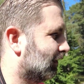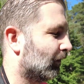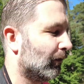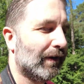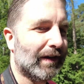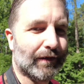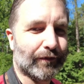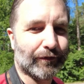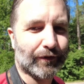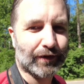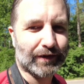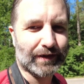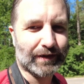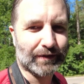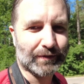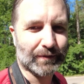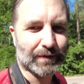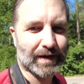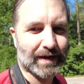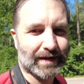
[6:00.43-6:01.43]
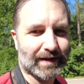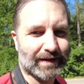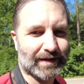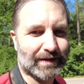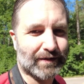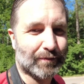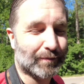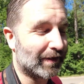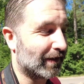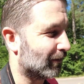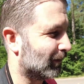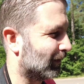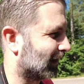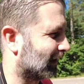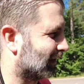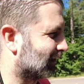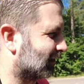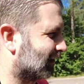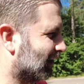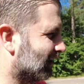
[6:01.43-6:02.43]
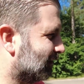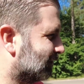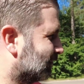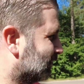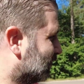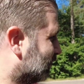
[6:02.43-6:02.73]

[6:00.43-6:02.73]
really funny to be doing this kind of